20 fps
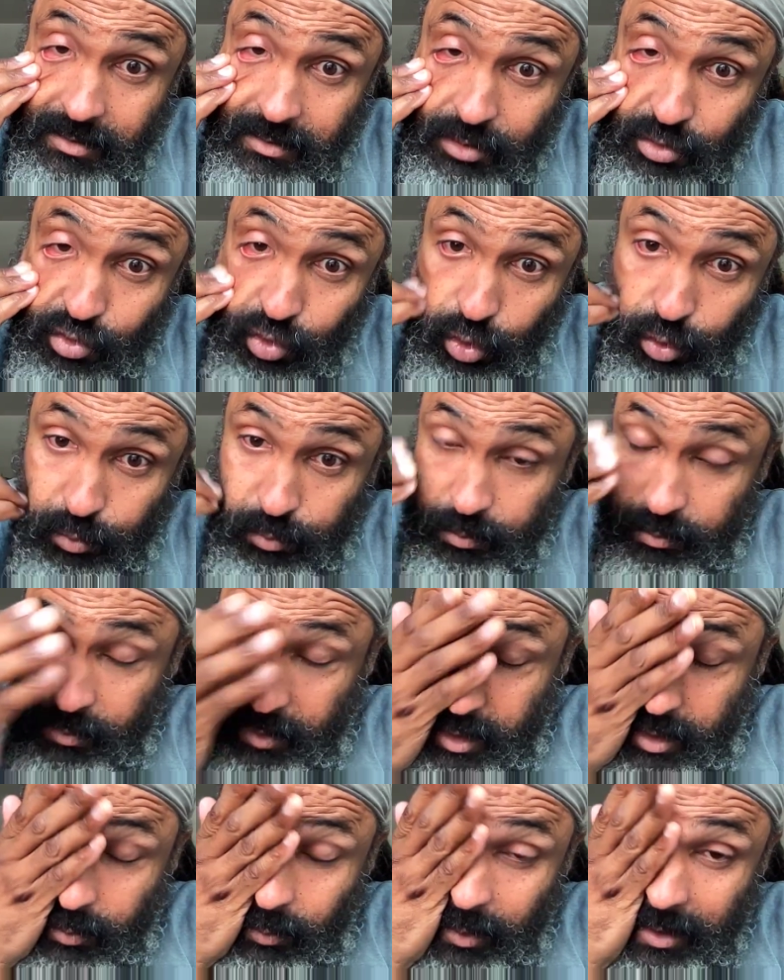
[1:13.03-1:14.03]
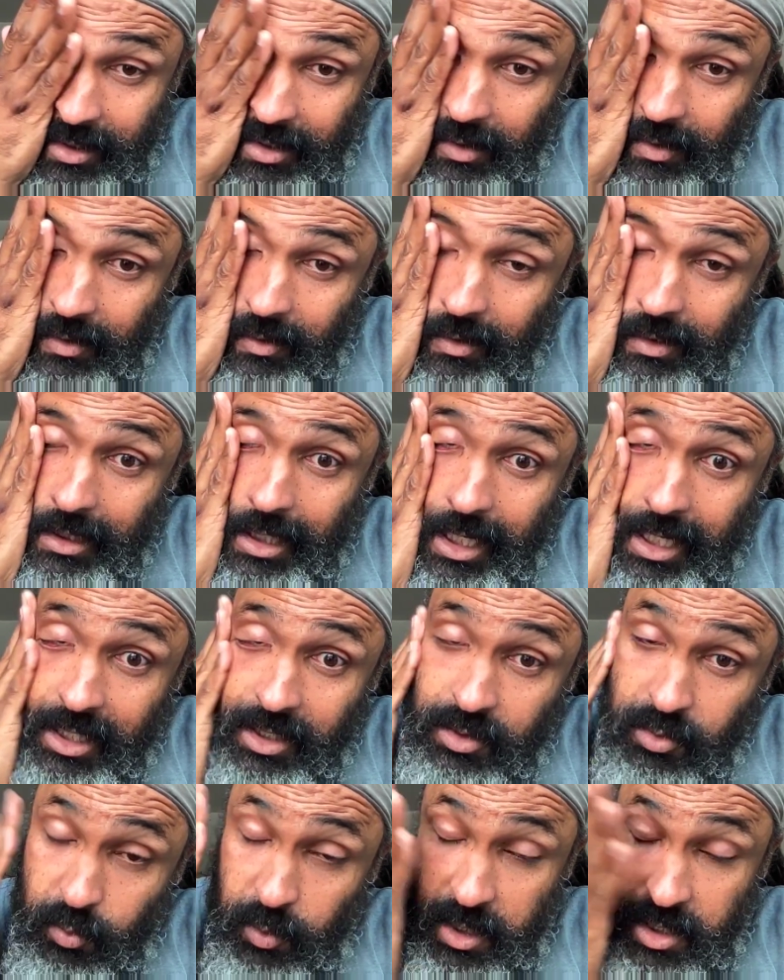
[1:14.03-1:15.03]
trope in recent
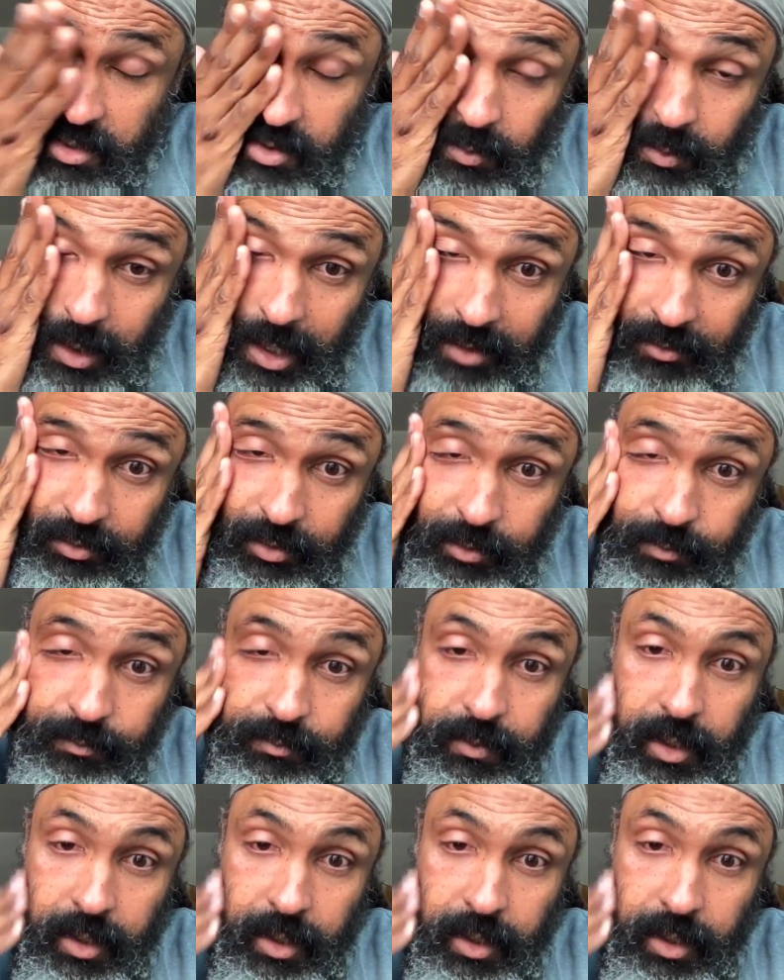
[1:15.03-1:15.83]
days, weeks, or whatever,